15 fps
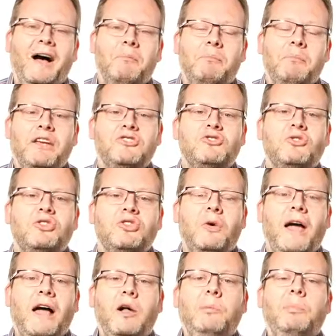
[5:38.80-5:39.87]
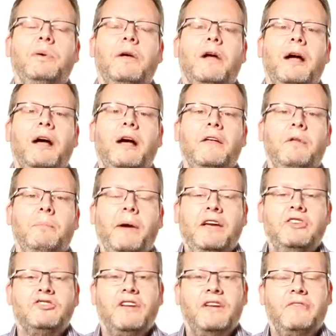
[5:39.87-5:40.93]
Make sure you help the
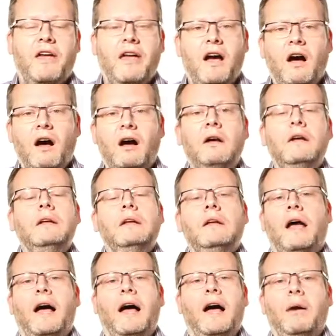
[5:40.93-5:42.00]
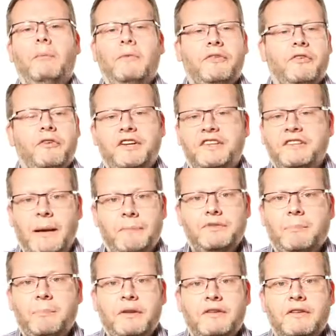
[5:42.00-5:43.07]
patient if there are any
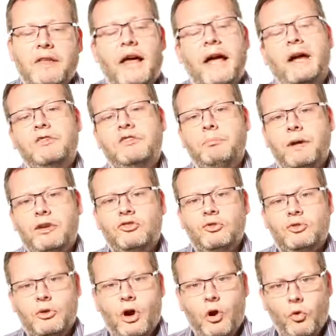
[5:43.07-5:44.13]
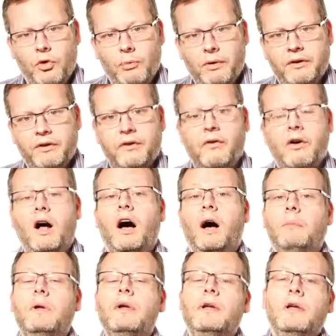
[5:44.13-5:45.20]
steps up into the house. Make sure you hold them under their
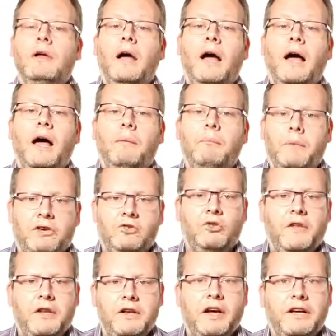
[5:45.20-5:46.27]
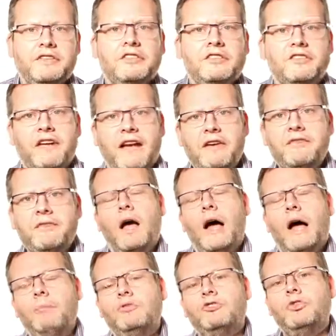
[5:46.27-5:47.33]
arm. Make sure they're nice and safe.
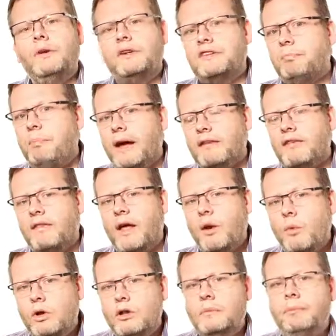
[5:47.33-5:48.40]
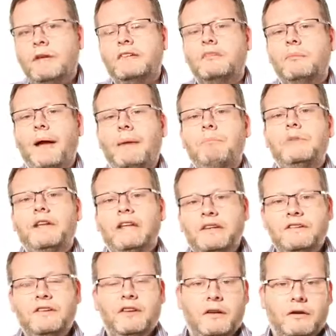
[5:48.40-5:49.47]
Do expect that there will be some
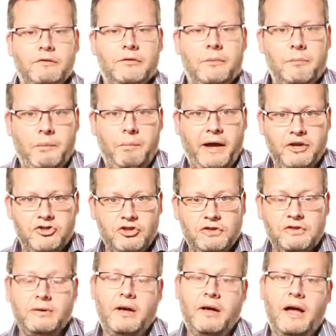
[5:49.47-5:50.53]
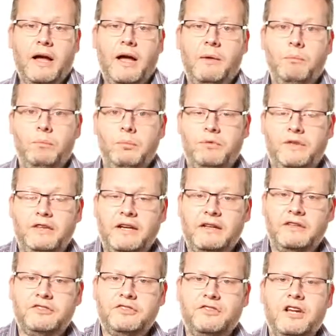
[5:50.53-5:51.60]
amnesia from the patient. The
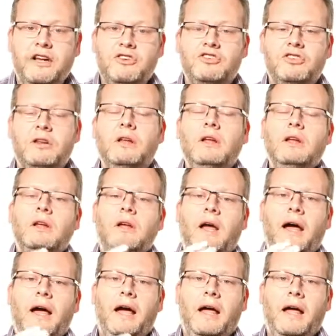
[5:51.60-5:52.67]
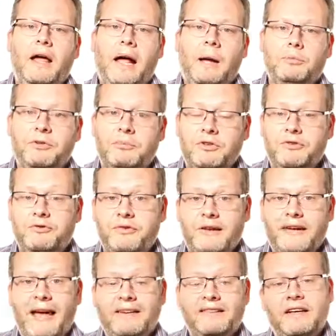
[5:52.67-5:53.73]
dental sedation helps them to
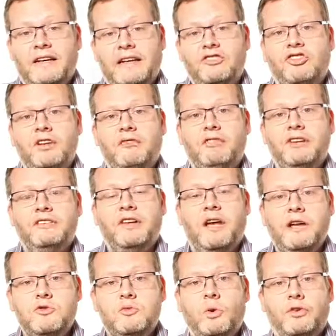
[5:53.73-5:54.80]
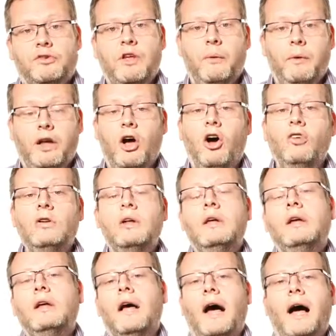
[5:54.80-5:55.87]
forget at each and every stage what's going on.
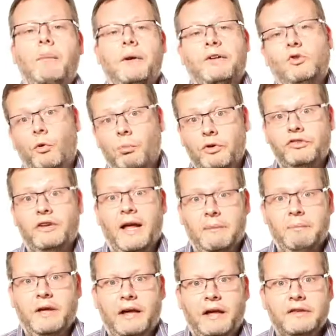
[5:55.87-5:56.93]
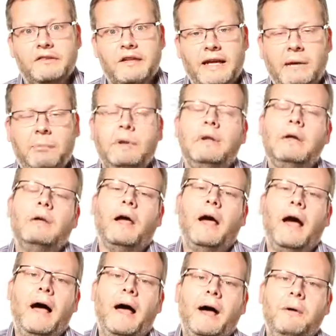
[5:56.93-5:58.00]
It's almost like being asleep.
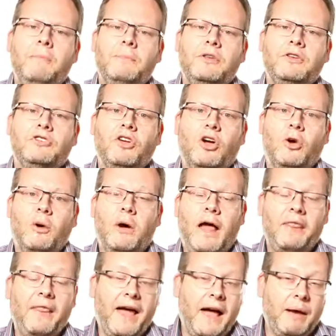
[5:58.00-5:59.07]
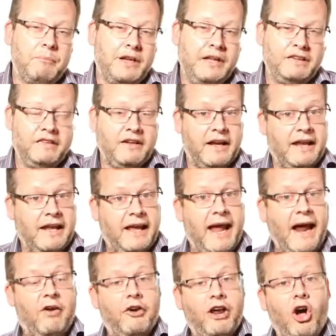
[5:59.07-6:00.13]
And that amnesia can
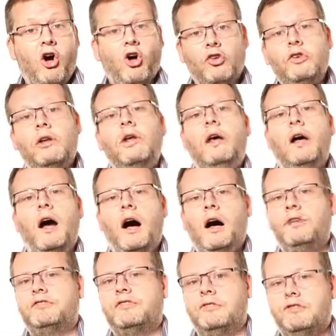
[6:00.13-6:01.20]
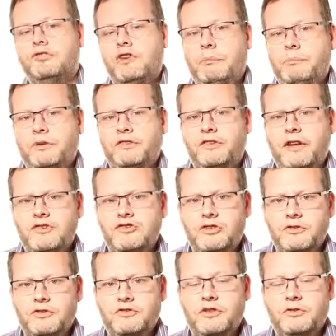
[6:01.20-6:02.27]
carry on after the treatment
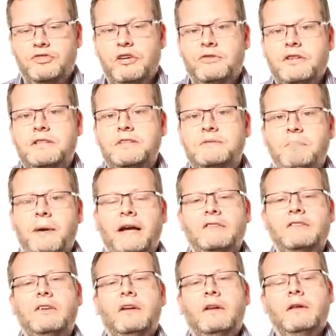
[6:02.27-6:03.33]
session. So don't expect